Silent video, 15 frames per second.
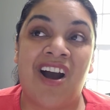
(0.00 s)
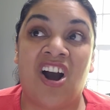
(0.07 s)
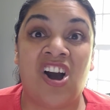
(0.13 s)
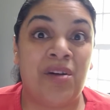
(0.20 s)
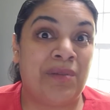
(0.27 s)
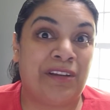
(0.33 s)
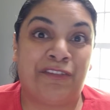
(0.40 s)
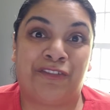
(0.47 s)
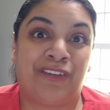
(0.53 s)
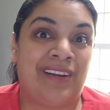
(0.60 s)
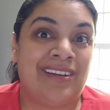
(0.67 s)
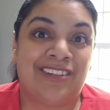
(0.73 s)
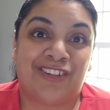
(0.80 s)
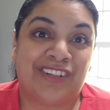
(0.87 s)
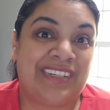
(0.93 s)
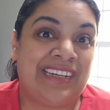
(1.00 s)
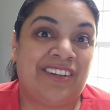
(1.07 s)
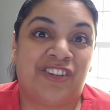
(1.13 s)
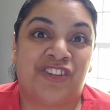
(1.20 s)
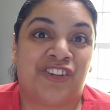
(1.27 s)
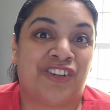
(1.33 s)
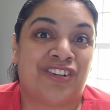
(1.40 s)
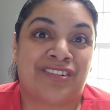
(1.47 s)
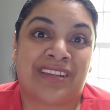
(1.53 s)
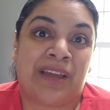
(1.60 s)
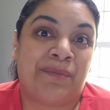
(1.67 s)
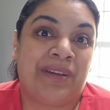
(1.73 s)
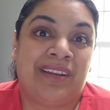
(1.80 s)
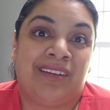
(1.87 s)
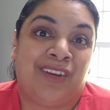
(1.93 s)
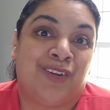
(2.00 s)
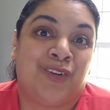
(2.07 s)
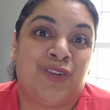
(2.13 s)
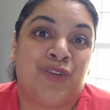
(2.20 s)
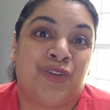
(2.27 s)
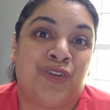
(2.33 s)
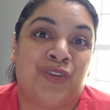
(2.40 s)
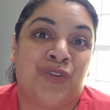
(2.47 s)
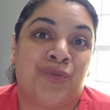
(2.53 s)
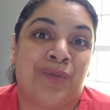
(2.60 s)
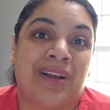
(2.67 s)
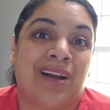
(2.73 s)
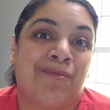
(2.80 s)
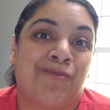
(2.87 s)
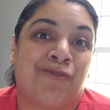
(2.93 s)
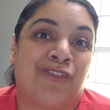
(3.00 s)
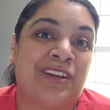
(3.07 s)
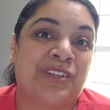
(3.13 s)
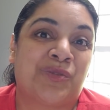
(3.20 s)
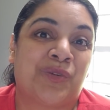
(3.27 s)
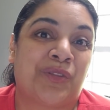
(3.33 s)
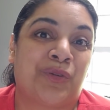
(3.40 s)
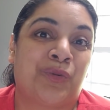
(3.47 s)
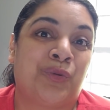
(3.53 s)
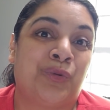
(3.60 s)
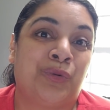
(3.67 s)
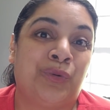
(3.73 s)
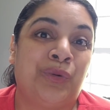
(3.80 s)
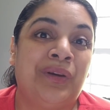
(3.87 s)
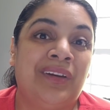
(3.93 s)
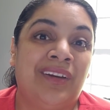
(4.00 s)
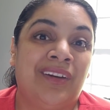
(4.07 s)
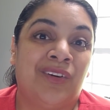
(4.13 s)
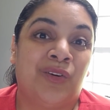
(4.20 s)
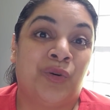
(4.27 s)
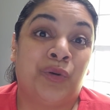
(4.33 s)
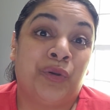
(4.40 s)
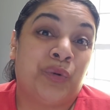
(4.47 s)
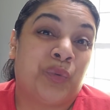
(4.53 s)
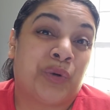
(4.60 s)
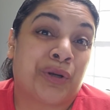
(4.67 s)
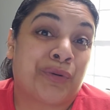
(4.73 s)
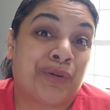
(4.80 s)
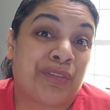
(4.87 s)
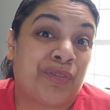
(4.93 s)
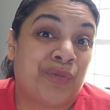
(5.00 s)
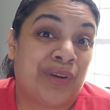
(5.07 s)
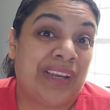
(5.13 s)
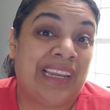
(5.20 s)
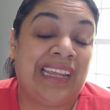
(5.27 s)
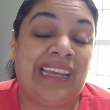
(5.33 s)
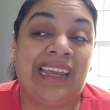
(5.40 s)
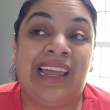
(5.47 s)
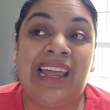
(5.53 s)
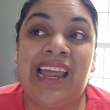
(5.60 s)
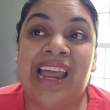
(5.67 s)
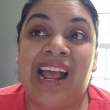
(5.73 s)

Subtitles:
All my friends are teachers. I mean, you become friends with who you work with, really.